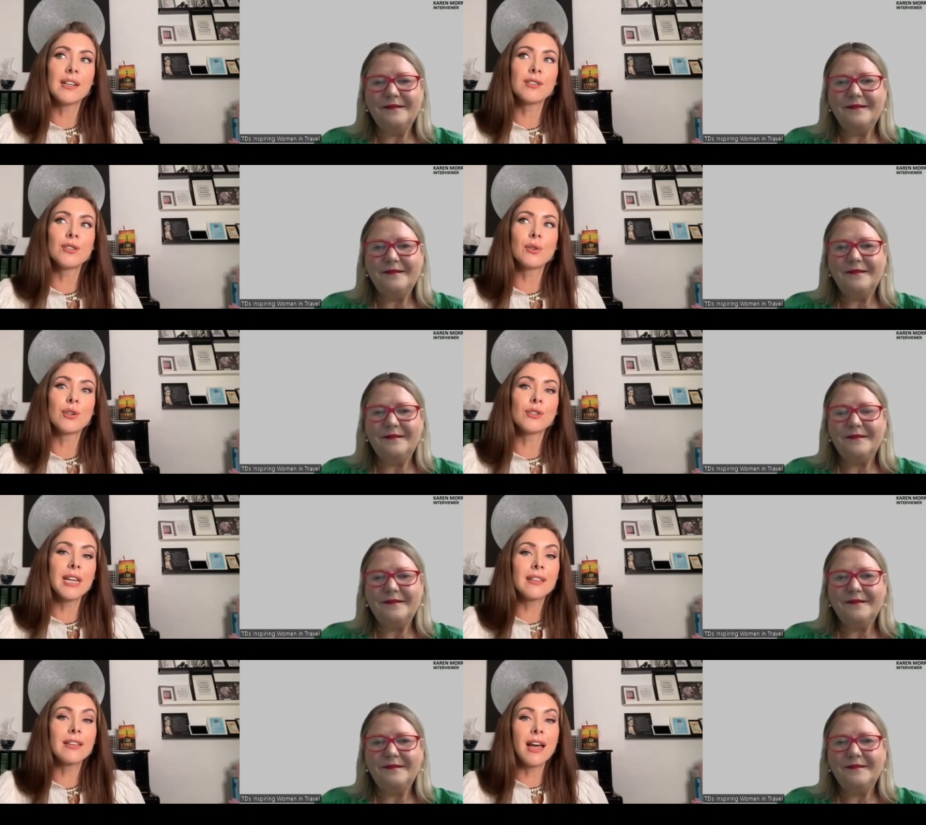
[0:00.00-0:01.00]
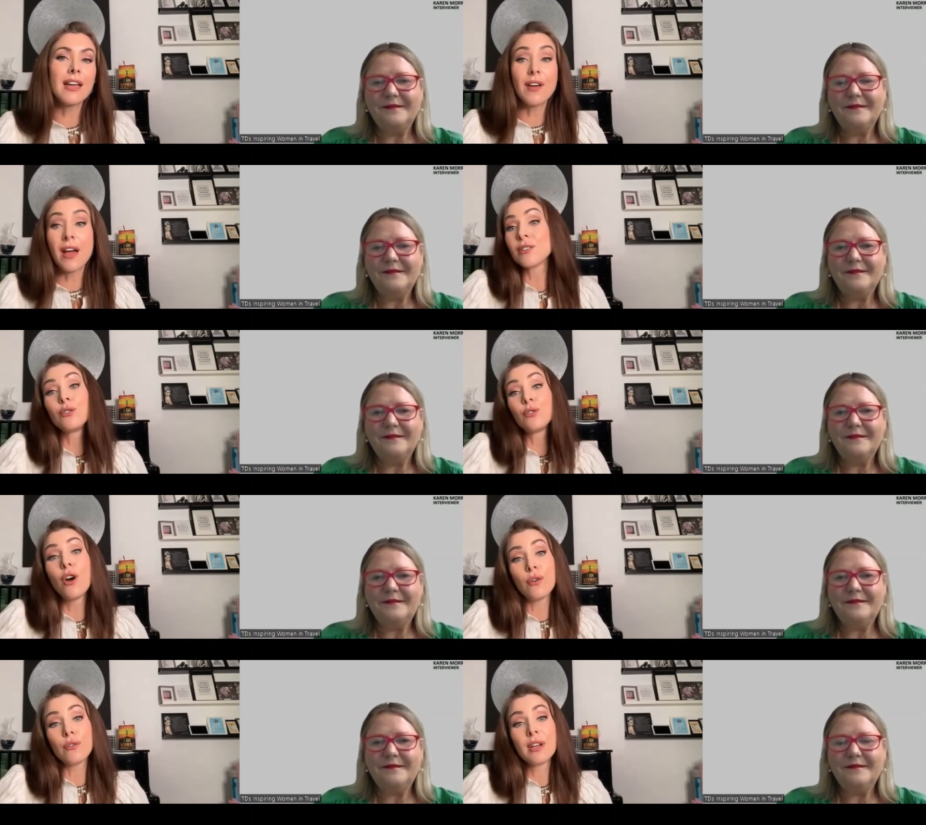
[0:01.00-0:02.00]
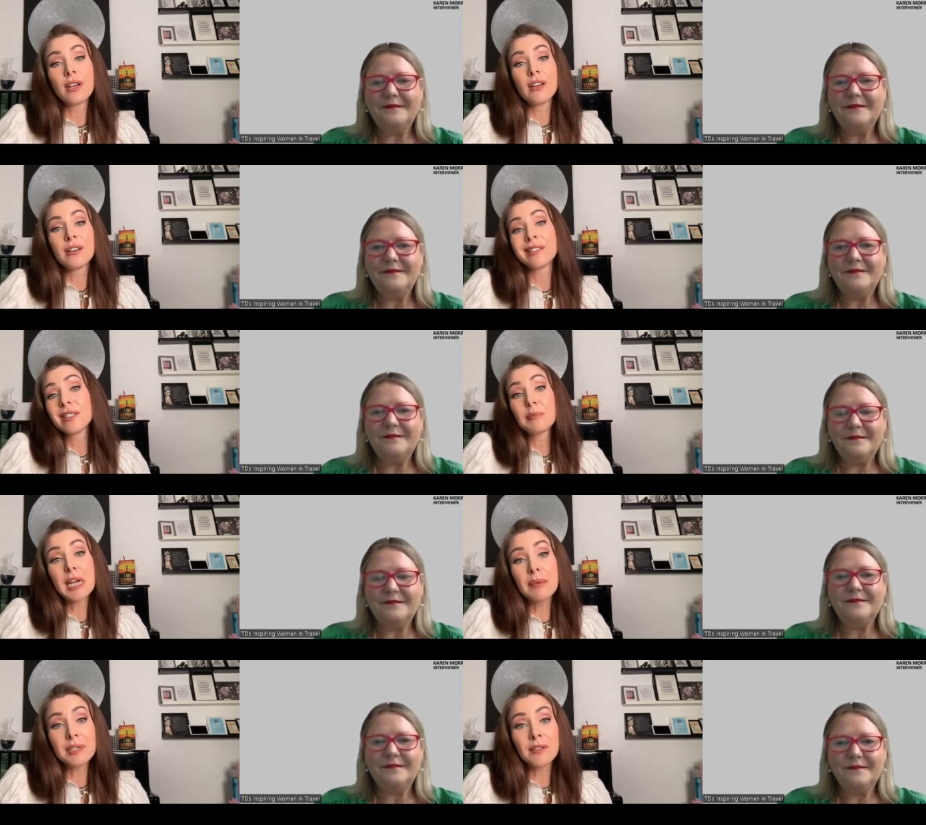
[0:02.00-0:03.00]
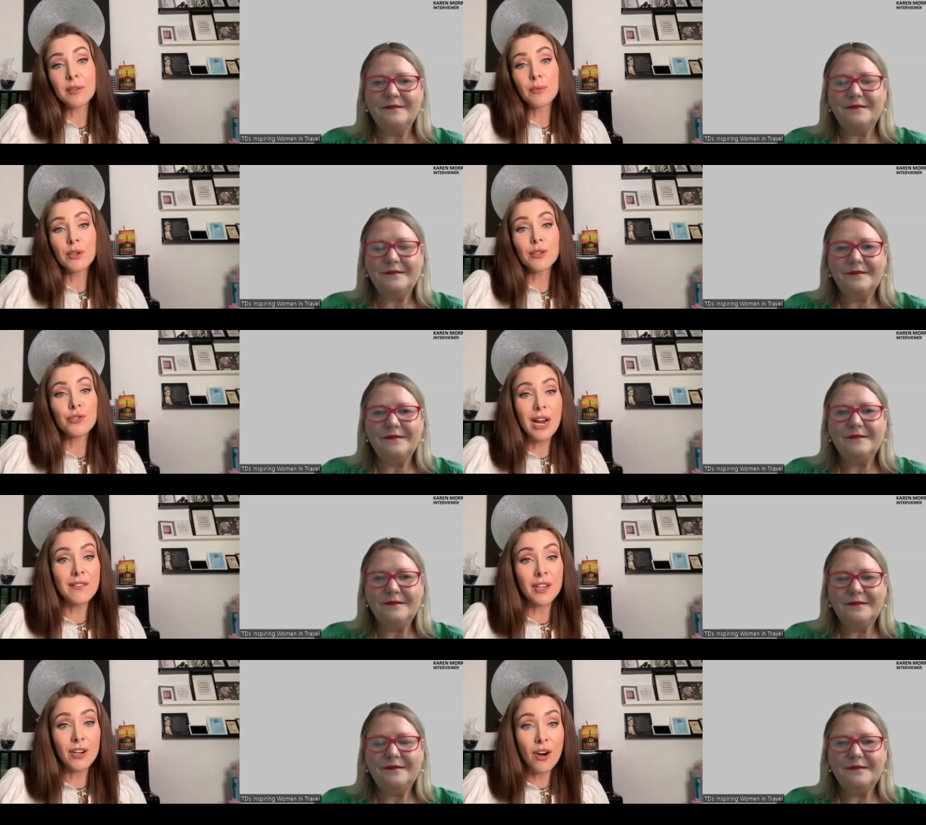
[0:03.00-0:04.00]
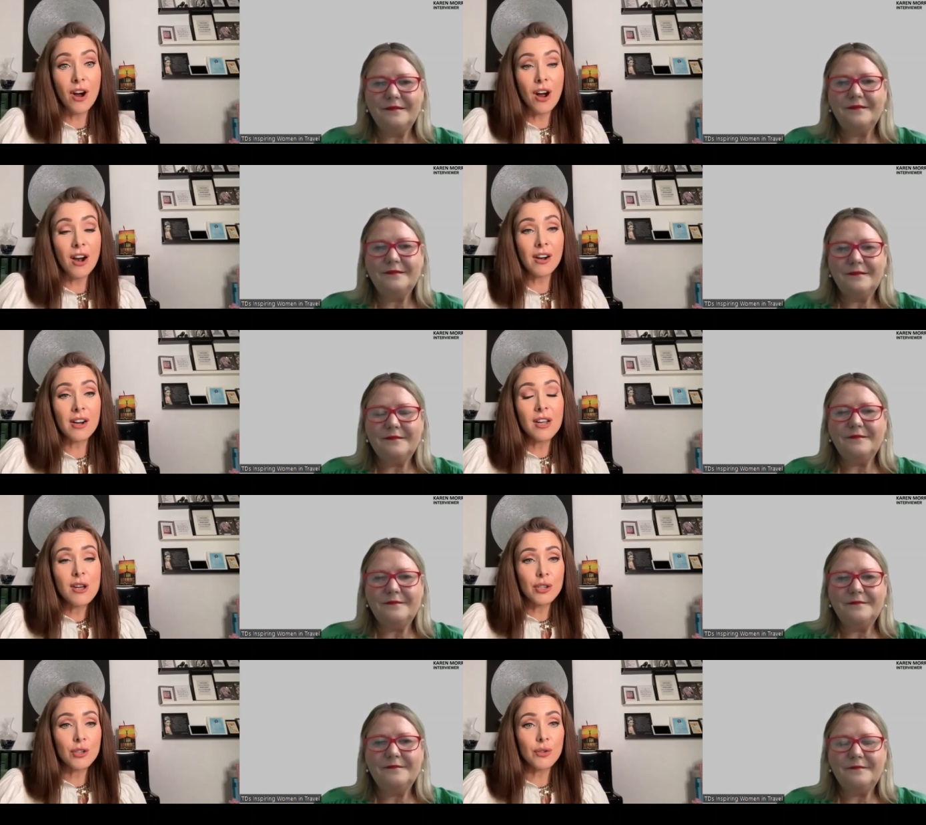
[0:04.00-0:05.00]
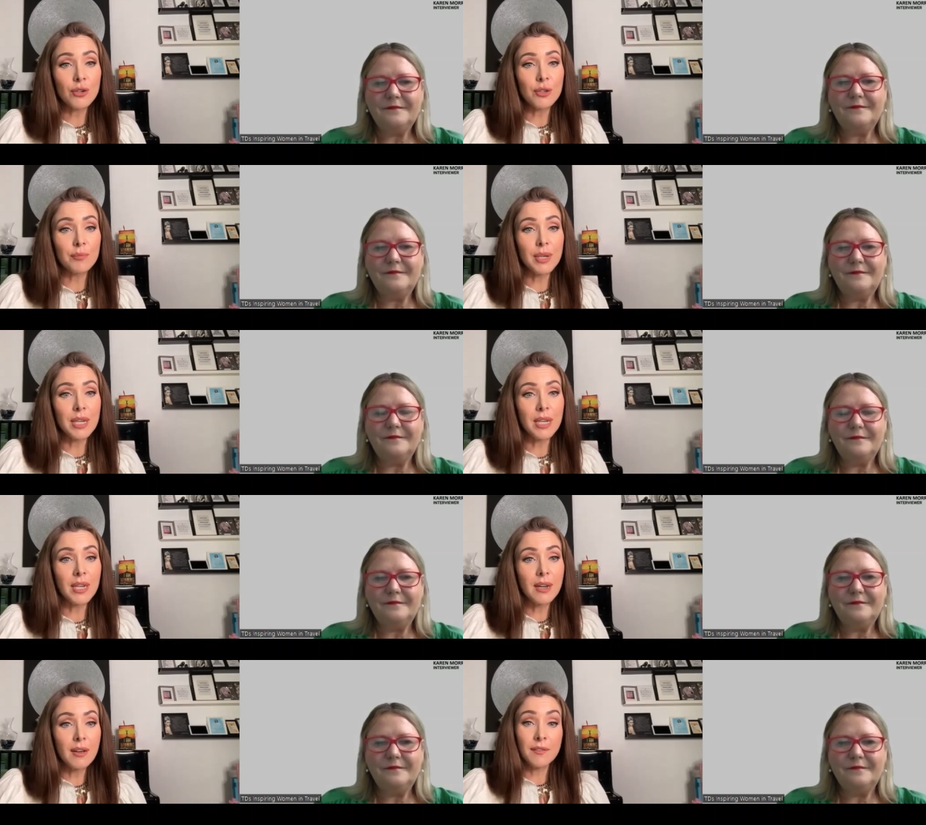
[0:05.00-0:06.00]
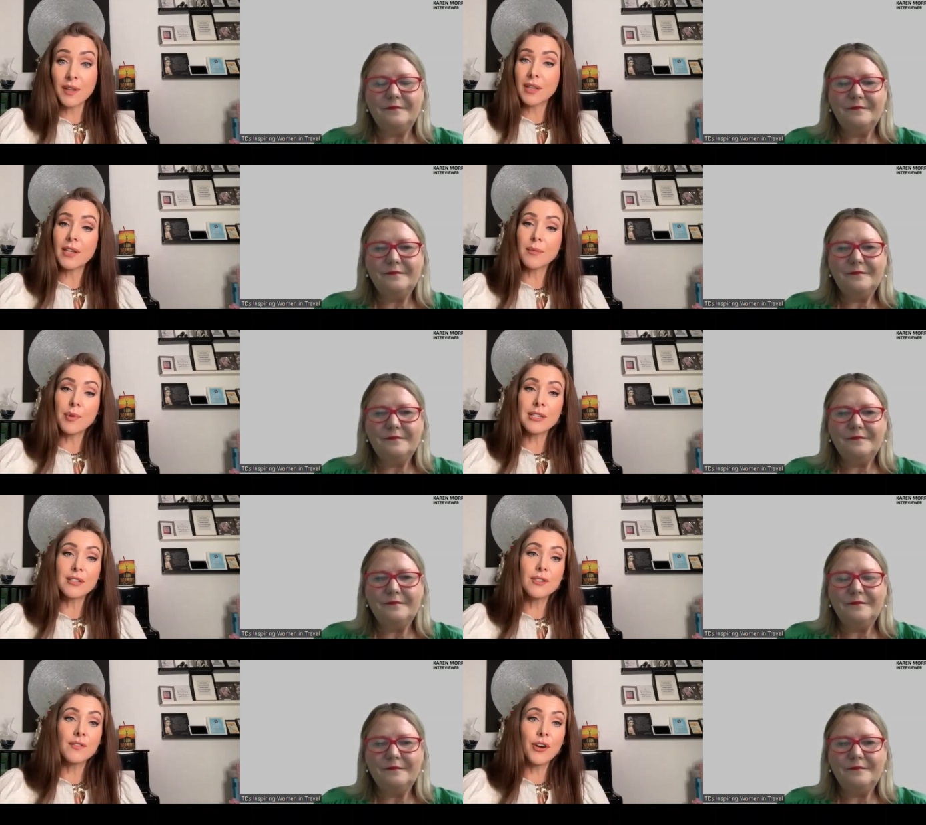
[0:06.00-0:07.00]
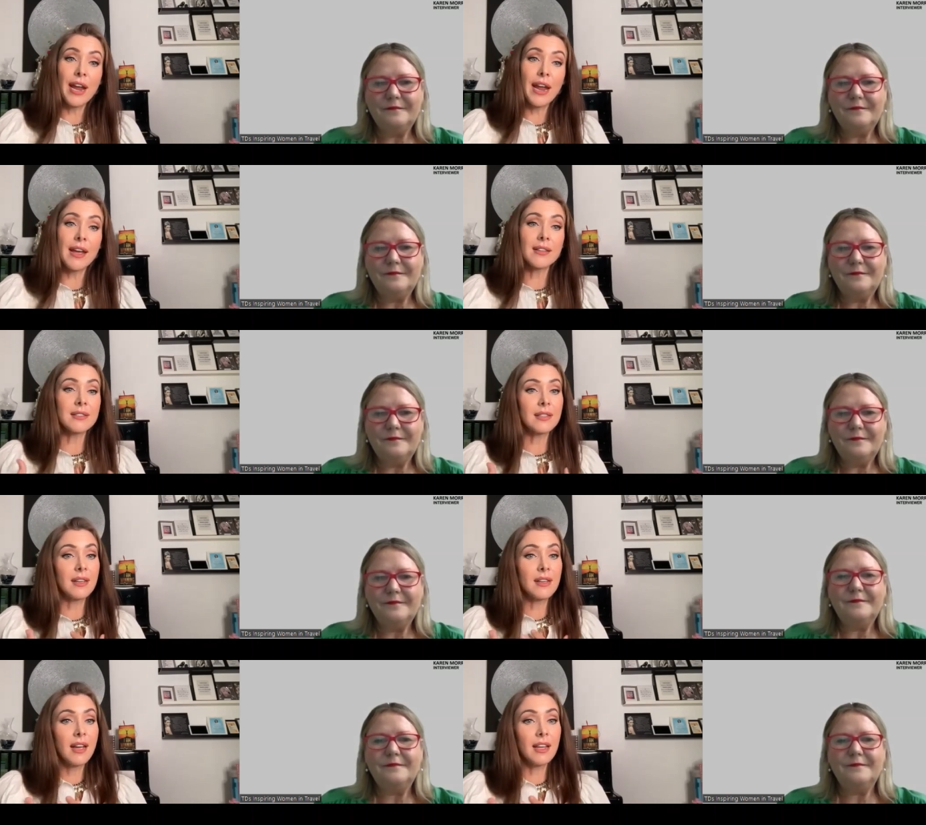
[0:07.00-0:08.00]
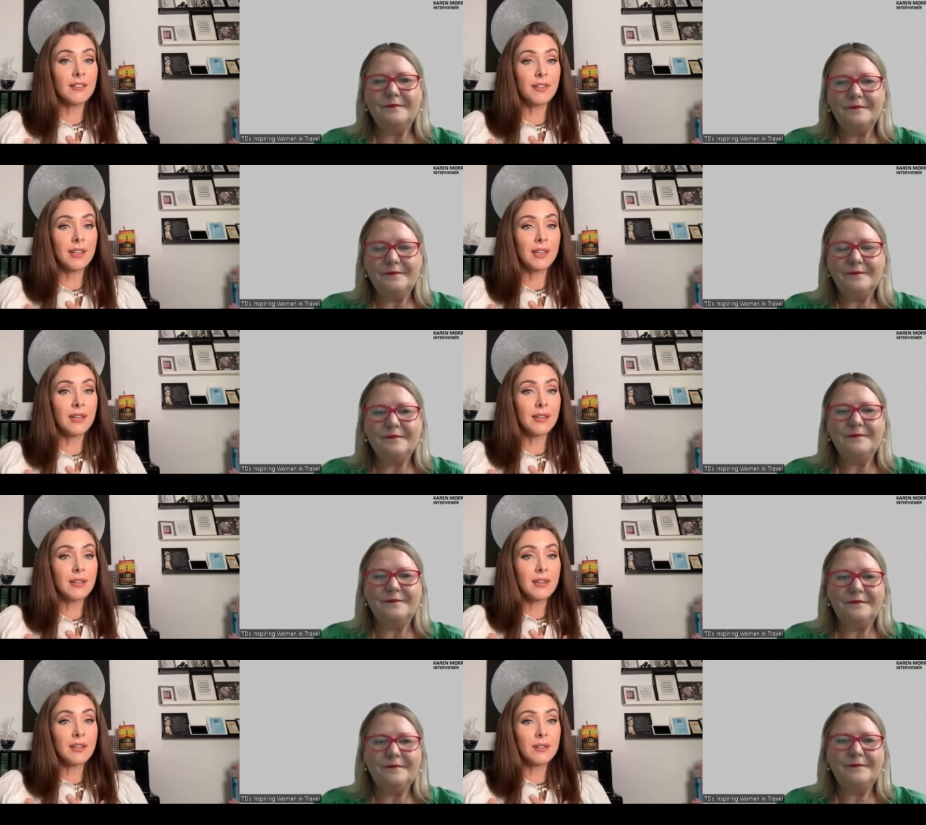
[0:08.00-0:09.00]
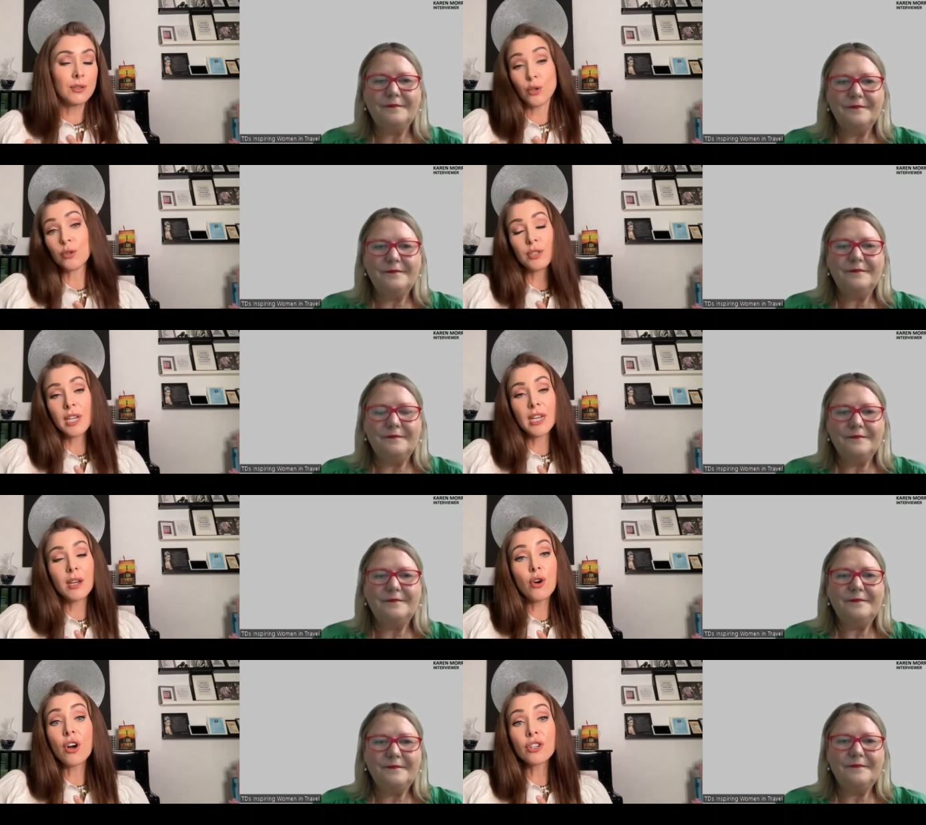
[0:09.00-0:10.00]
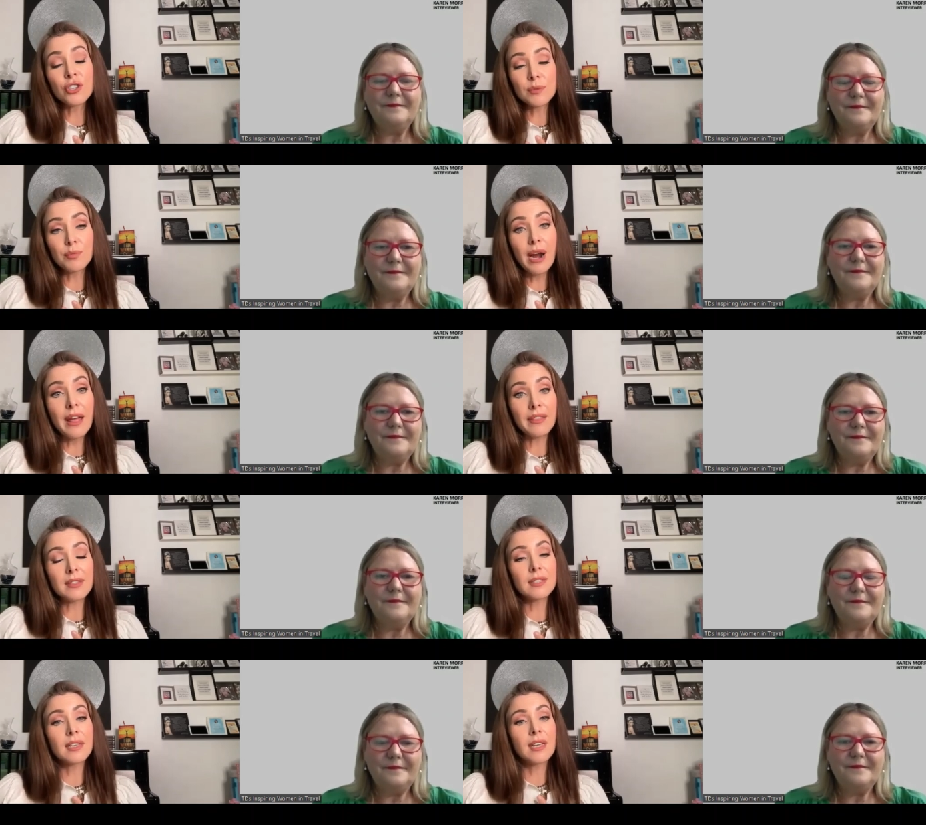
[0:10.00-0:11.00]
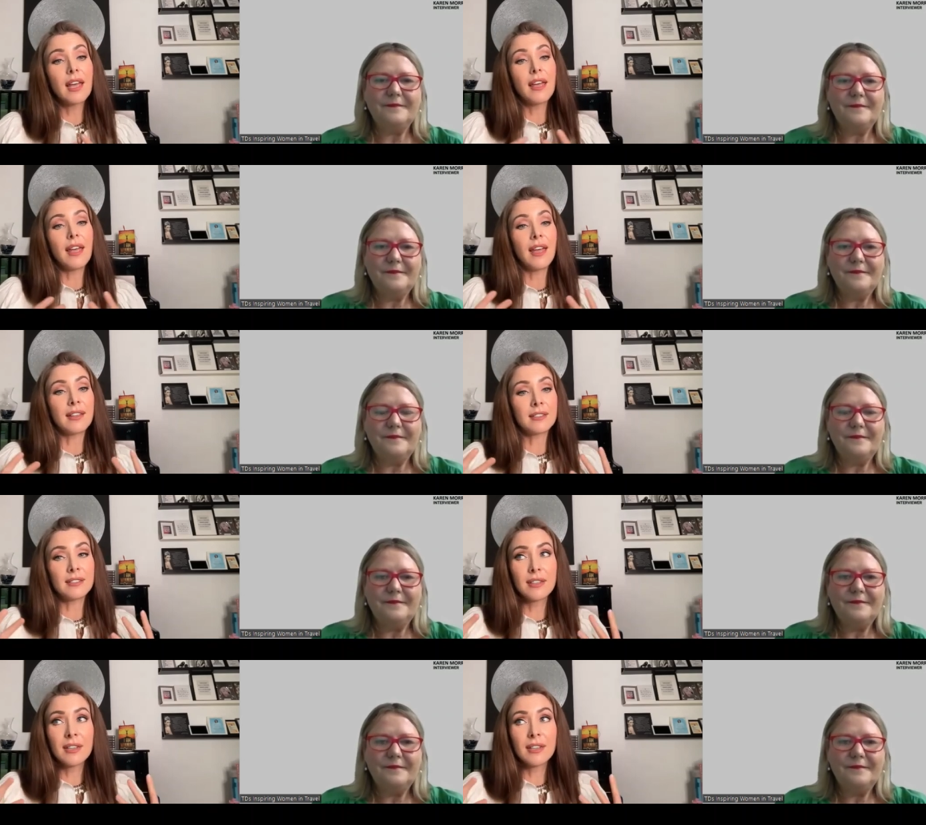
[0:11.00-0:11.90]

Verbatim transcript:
Speaker 1: into your daily life as you go because sometimes even when you're driving a car you could be feeling in the presence of your hands and feeling you know taking conscious breaths and